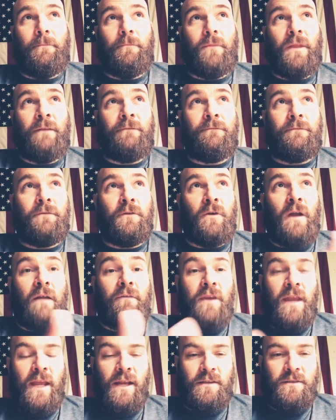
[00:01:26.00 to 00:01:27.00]
if you're
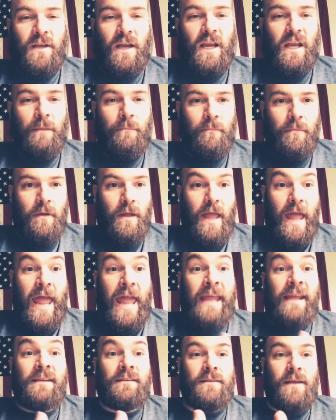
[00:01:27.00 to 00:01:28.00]
having
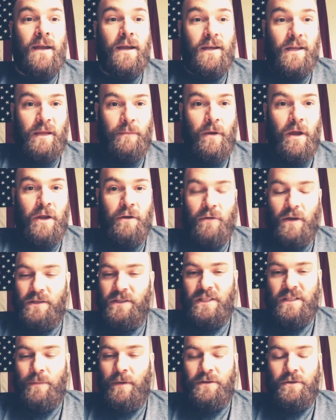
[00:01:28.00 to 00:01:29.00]
anxiety about your
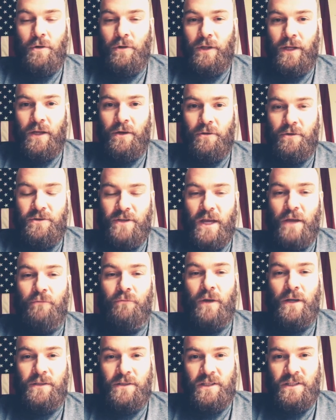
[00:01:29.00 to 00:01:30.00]
racism, I totally understand.
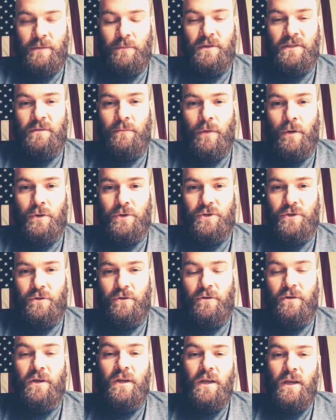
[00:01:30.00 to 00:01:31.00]
Racism is
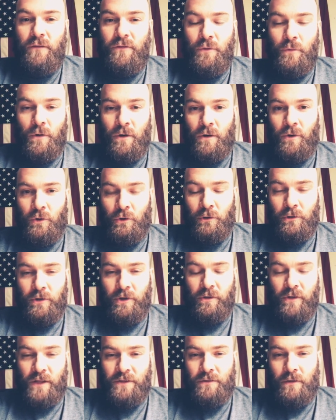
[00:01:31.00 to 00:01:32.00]
emotional. If you weren't here
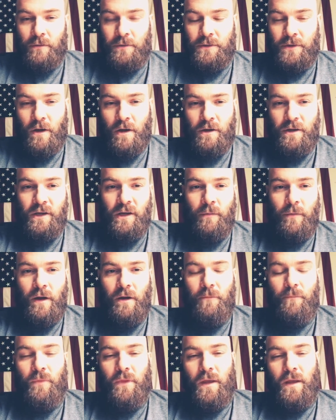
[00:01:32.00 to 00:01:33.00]
earlier, that's what I was talking
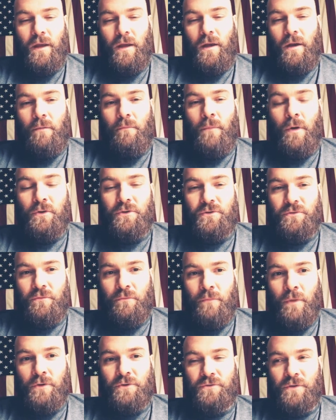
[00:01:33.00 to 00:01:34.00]
about. Most
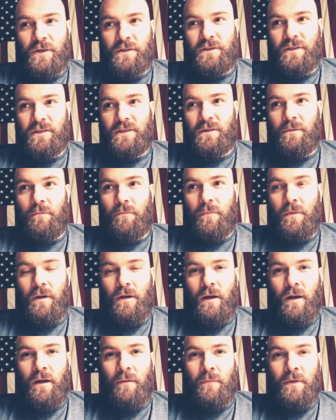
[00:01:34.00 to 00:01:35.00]
racism
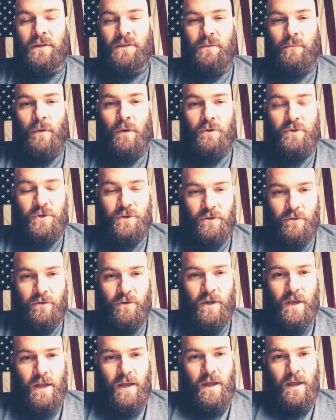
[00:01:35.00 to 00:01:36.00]
is
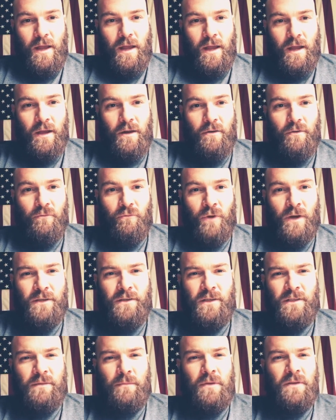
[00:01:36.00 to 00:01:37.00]
emotional, and
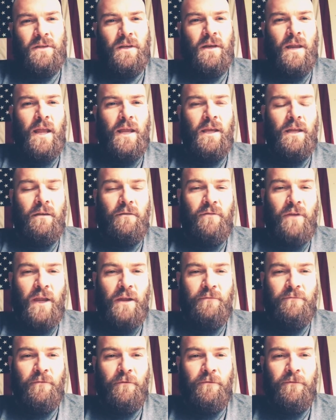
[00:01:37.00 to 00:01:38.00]
racism is a negative,
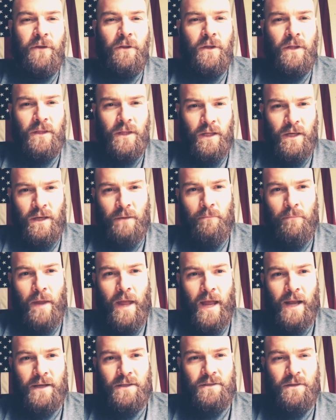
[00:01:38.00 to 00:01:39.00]
hateful feeling that
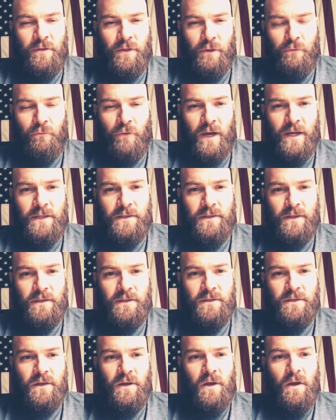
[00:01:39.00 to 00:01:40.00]
impacts the
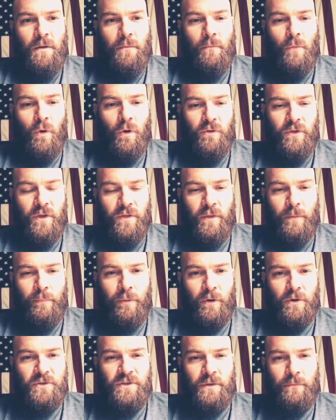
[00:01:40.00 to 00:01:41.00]
racist more than the
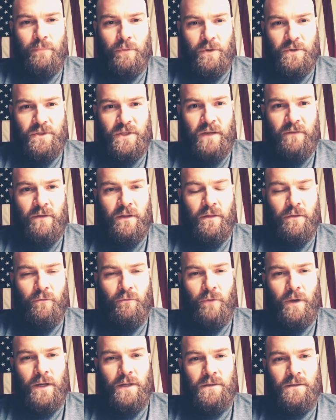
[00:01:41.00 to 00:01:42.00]
person perceiving the
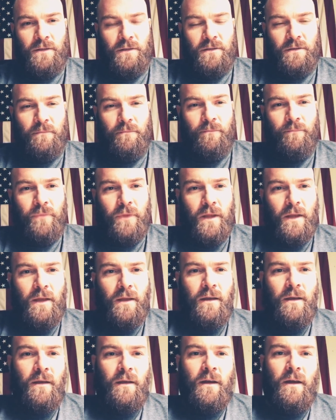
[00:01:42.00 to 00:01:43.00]
racism.
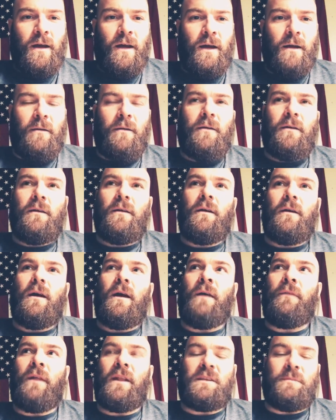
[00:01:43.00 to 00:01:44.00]

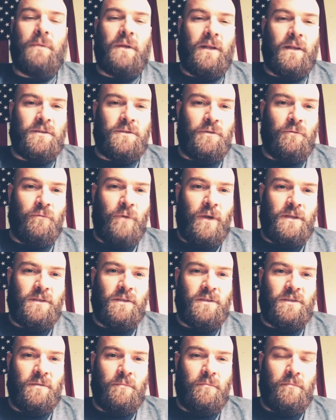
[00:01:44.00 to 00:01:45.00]
And that's because
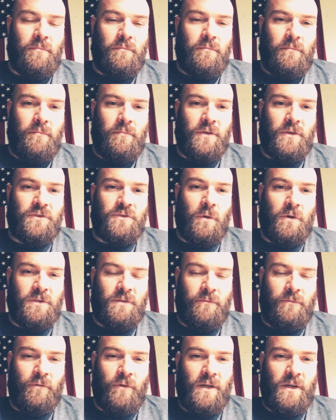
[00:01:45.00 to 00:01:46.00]
the
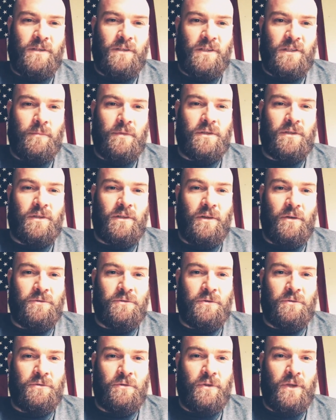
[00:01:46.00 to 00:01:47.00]
source of the racism is
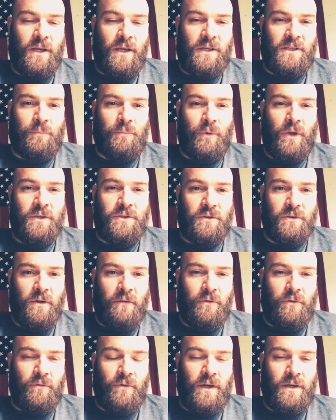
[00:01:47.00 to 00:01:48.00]
closer to the expressor
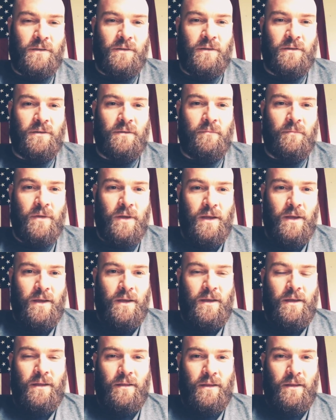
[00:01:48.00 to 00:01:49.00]
of the racism
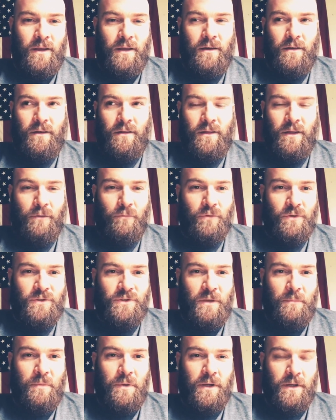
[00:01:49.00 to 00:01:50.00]
than the
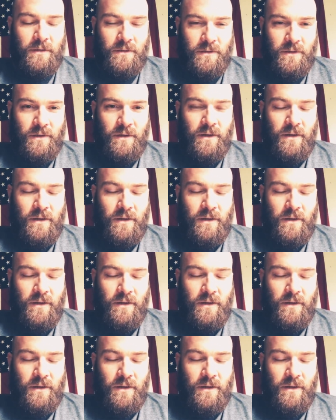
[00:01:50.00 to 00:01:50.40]
recipient.